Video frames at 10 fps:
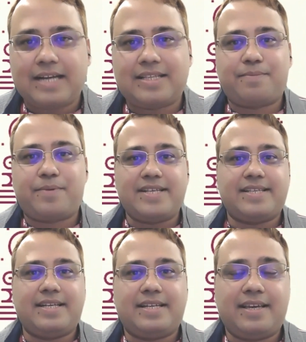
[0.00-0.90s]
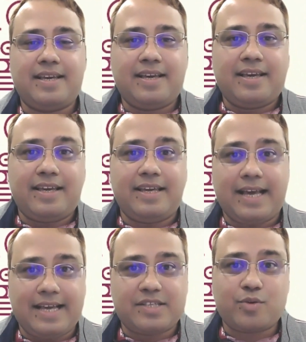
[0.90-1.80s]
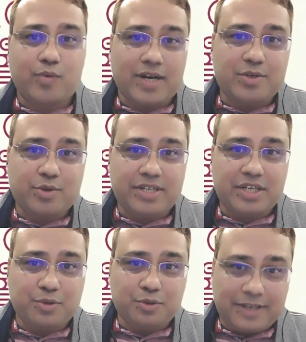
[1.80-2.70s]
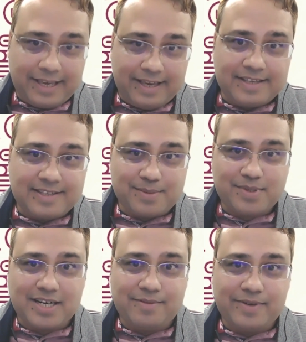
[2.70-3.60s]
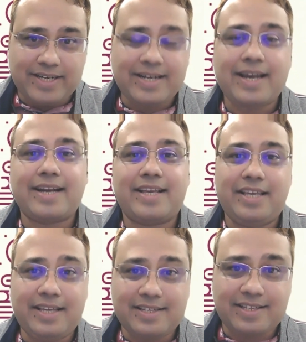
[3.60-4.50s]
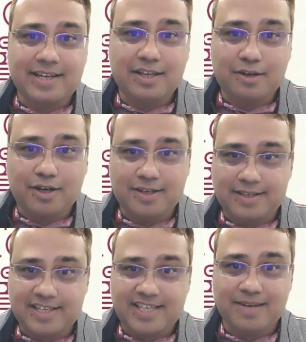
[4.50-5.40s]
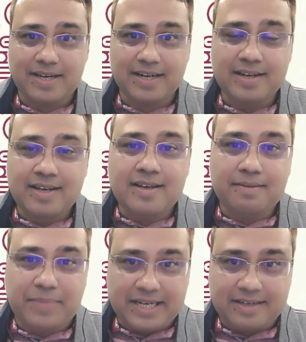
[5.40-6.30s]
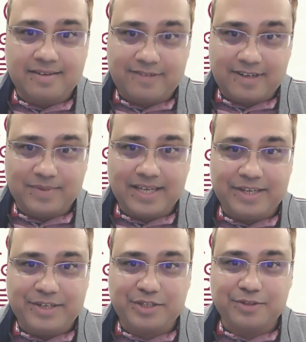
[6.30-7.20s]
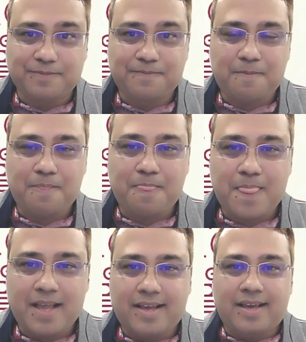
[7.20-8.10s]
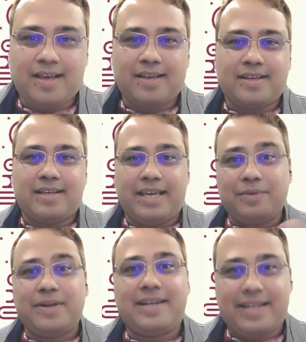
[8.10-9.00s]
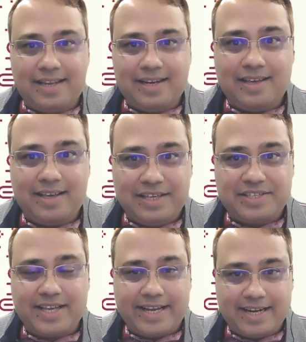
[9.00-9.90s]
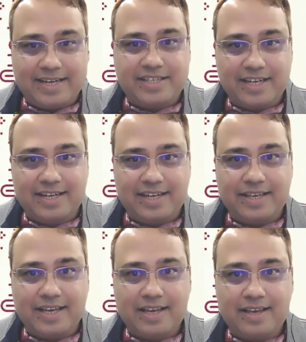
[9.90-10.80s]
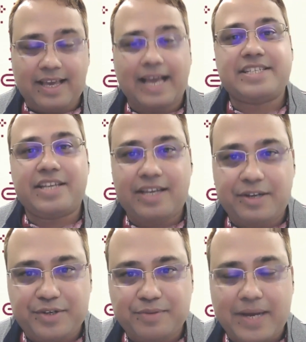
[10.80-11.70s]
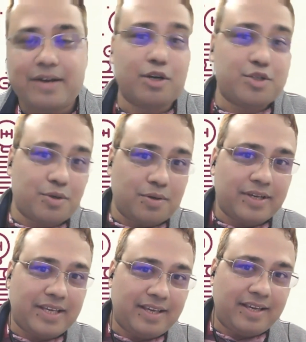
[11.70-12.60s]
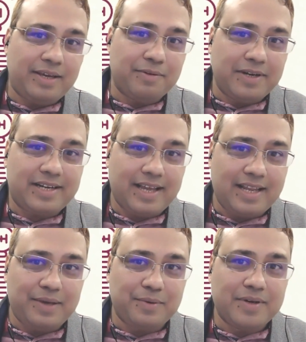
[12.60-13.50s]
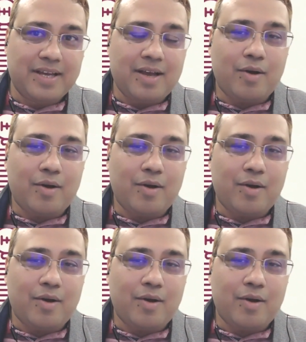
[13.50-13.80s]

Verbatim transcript: At the present, he has 122k subscriber and he recently got the silver button from the YouTube. He will tell his career journey as a YouTube and also he, he will tell you